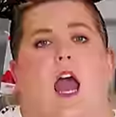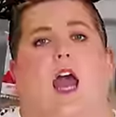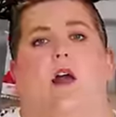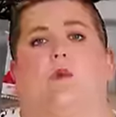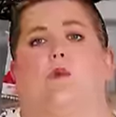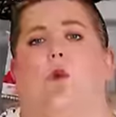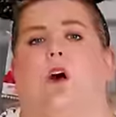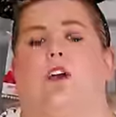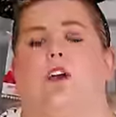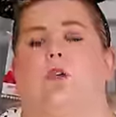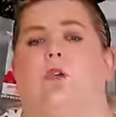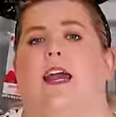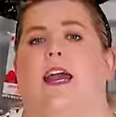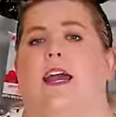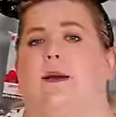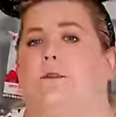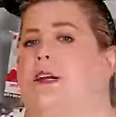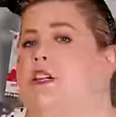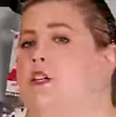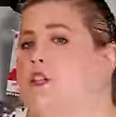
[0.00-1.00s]
And while you
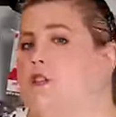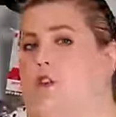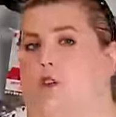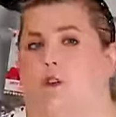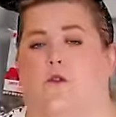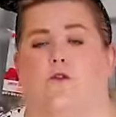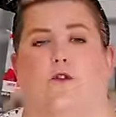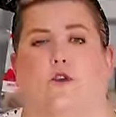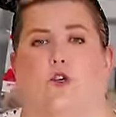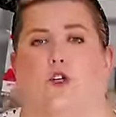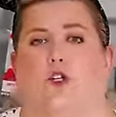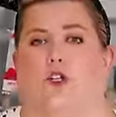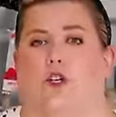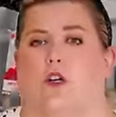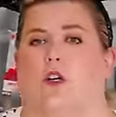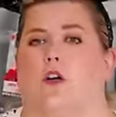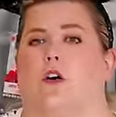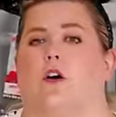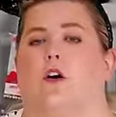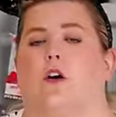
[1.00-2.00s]
can't be certain for
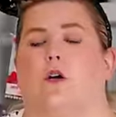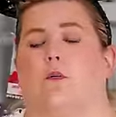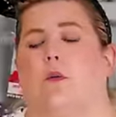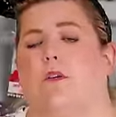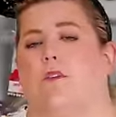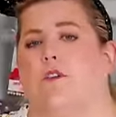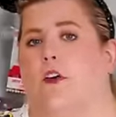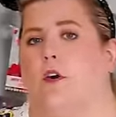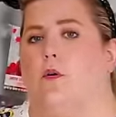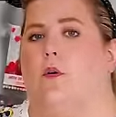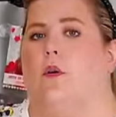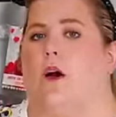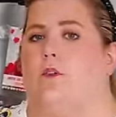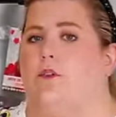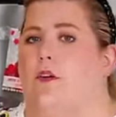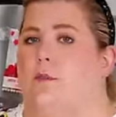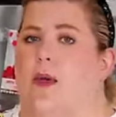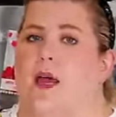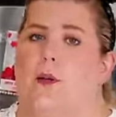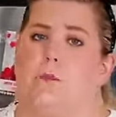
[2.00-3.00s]
sure her review of
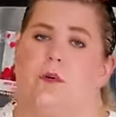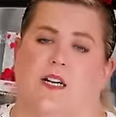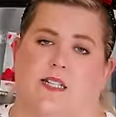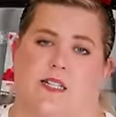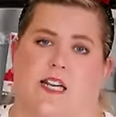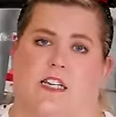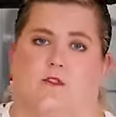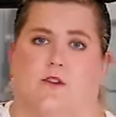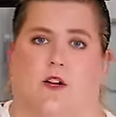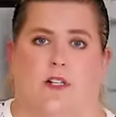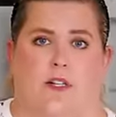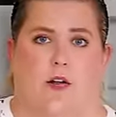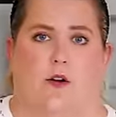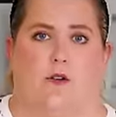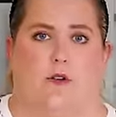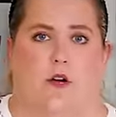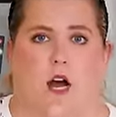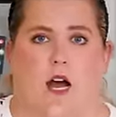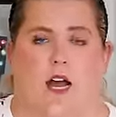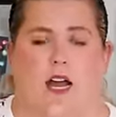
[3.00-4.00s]
it being plus size friendly
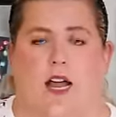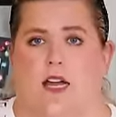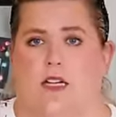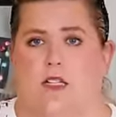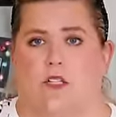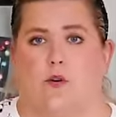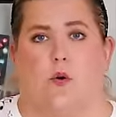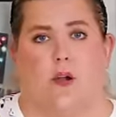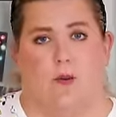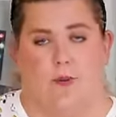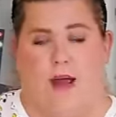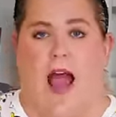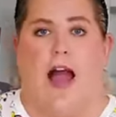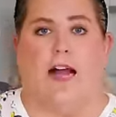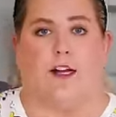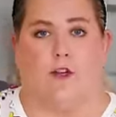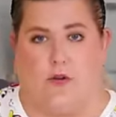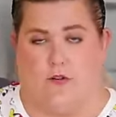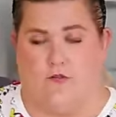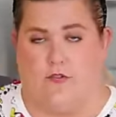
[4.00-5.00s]
or not is going to be
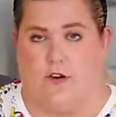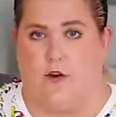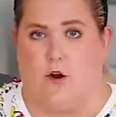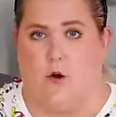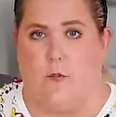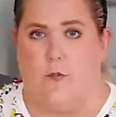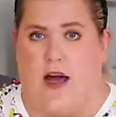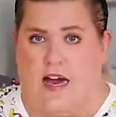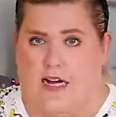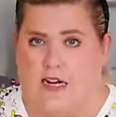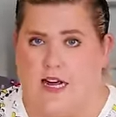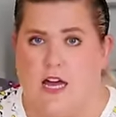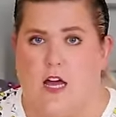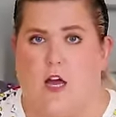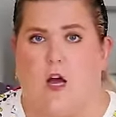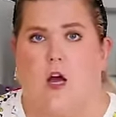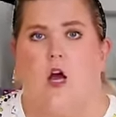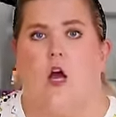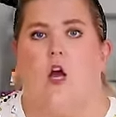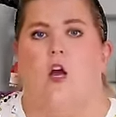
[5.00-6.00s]
accurate for your body,
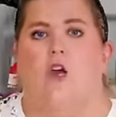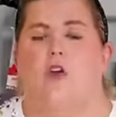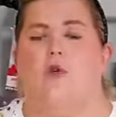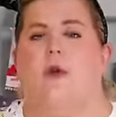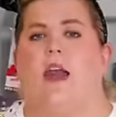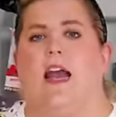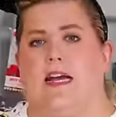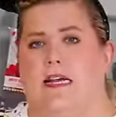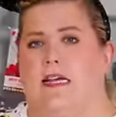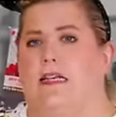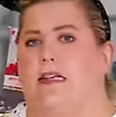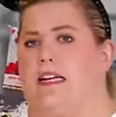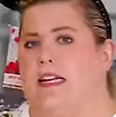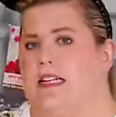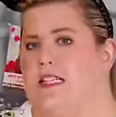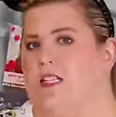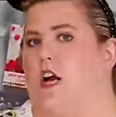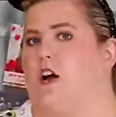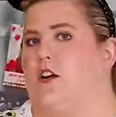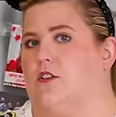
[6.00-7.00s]
you can at
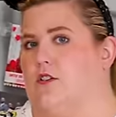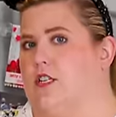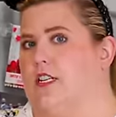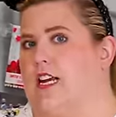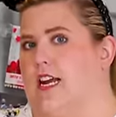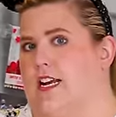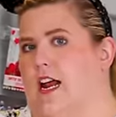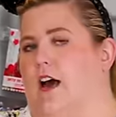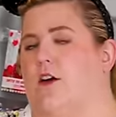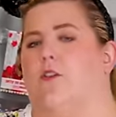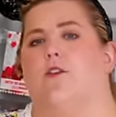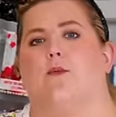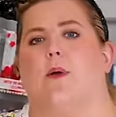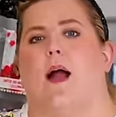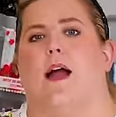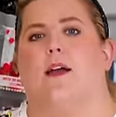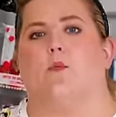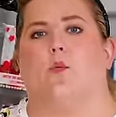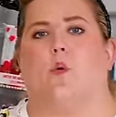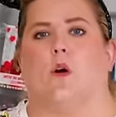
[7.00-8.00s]
least understand how the
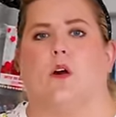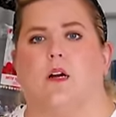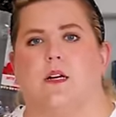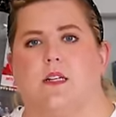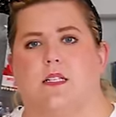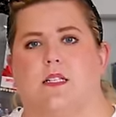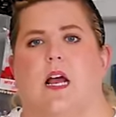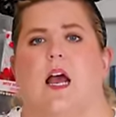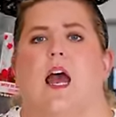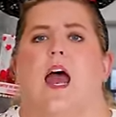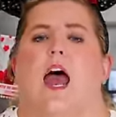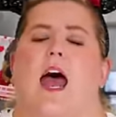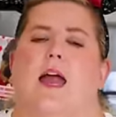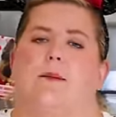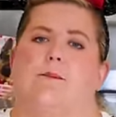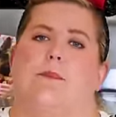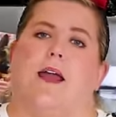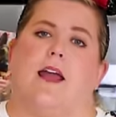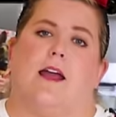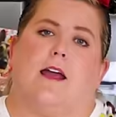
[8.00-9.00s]
ride works
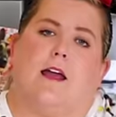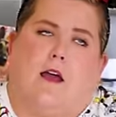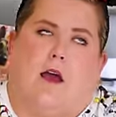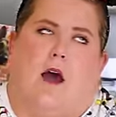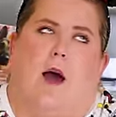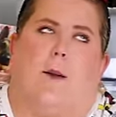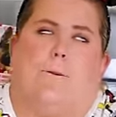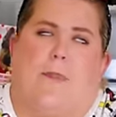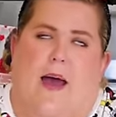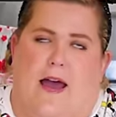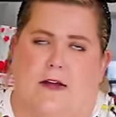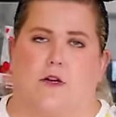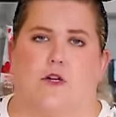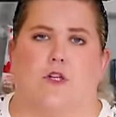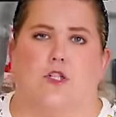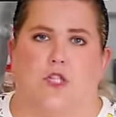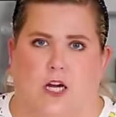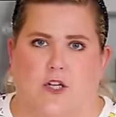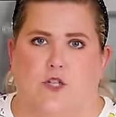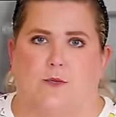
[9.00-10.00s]
and make a better
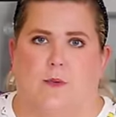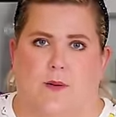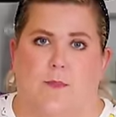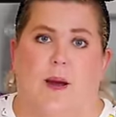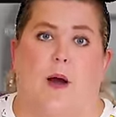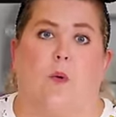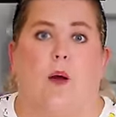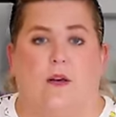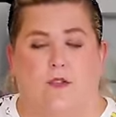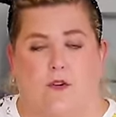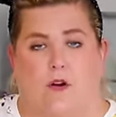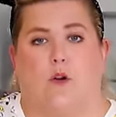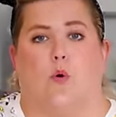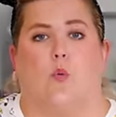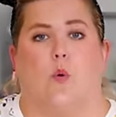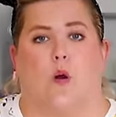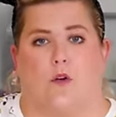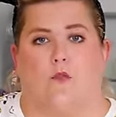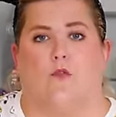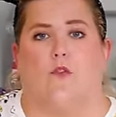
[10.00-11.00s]
judgment about whether it'll
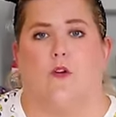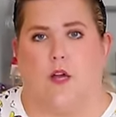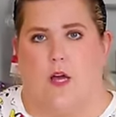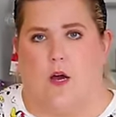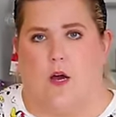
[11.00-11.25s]
work for